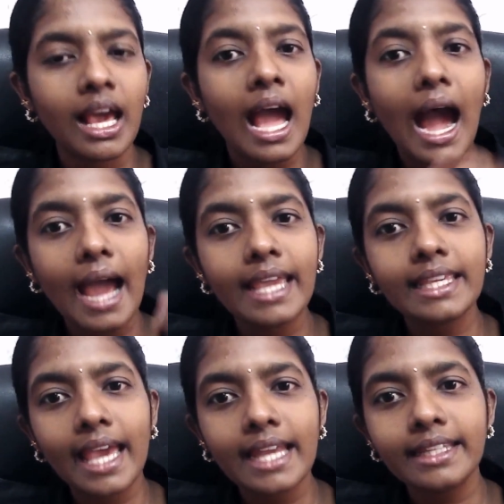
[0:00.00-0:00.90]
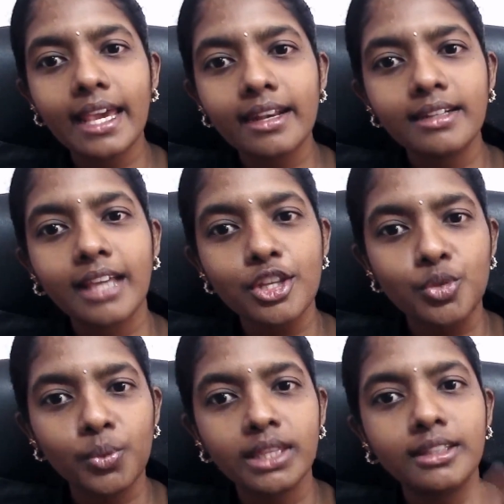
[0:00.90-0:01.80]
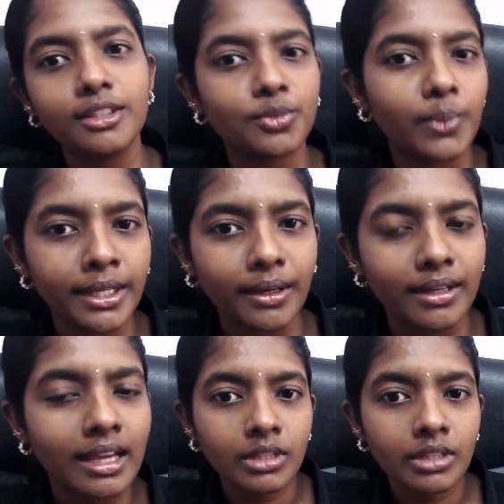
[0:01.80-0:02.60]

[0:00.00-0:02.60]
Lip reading: I can get in touch with this vendor.